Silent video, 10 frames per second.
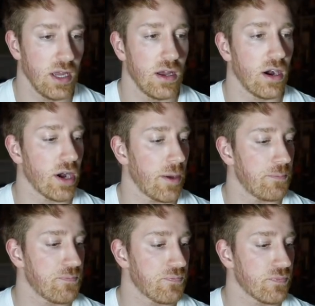Okay,
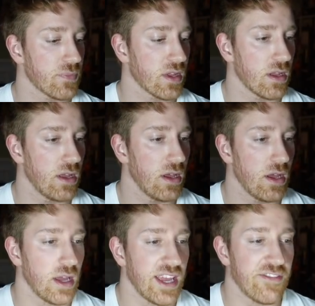
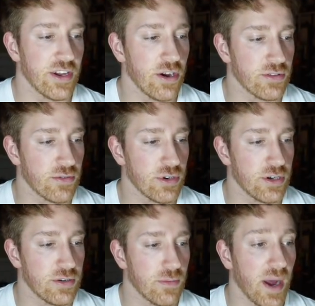if we go
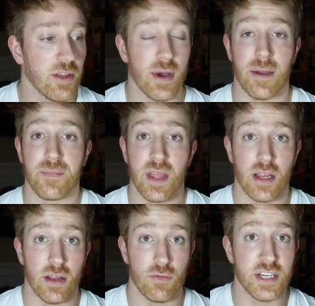through, by the way,
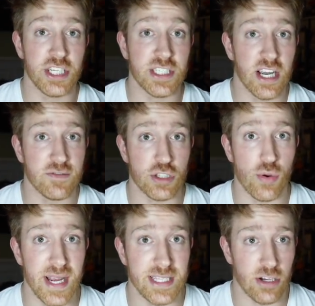Richie Souf's
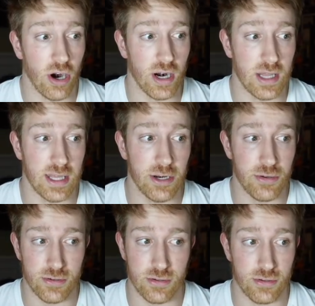tweets are a
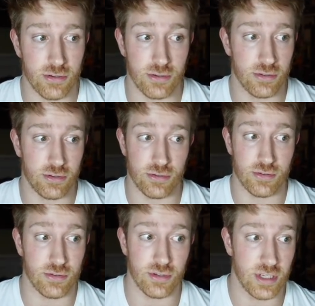
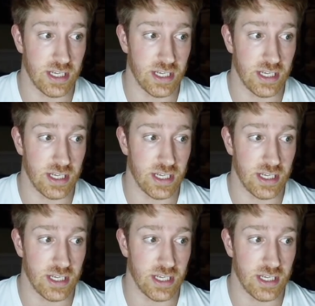little,